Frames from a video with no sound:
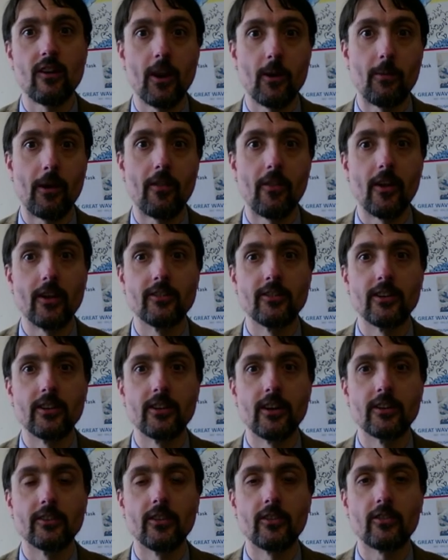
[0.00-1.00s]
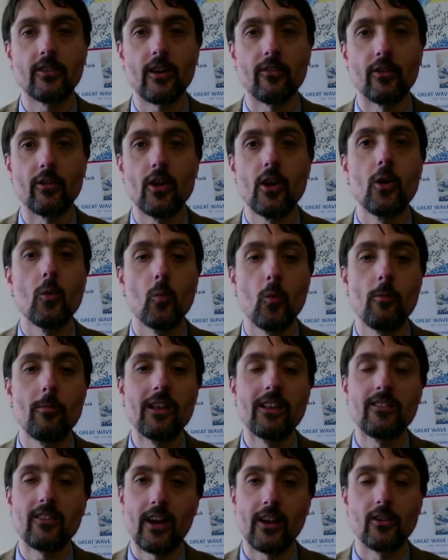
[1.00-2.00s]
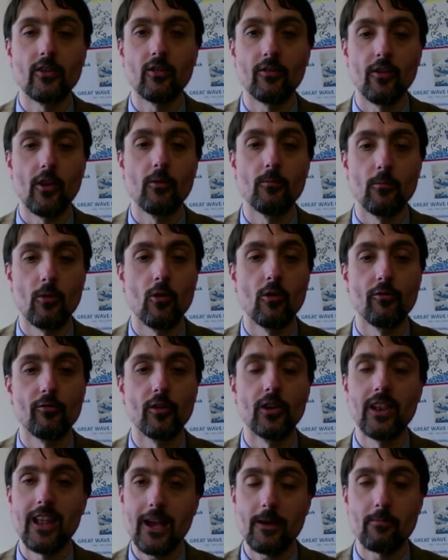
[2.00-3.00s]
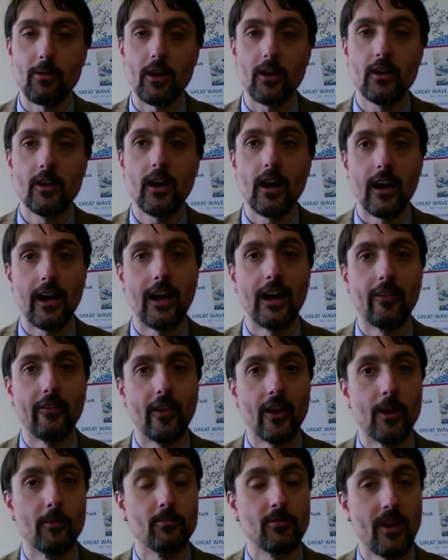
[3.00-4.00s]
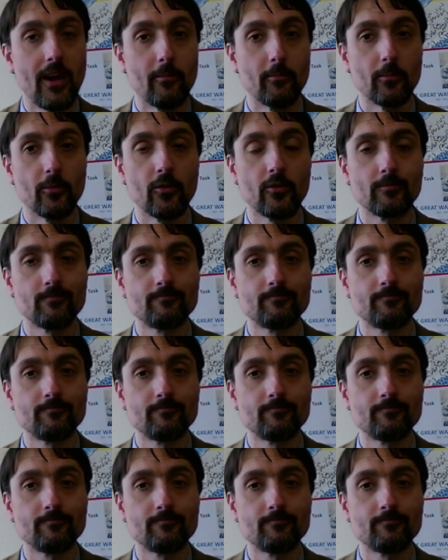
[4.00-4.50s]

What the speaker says: about 1997, women tend to vote more for Labour and the Lib Dems.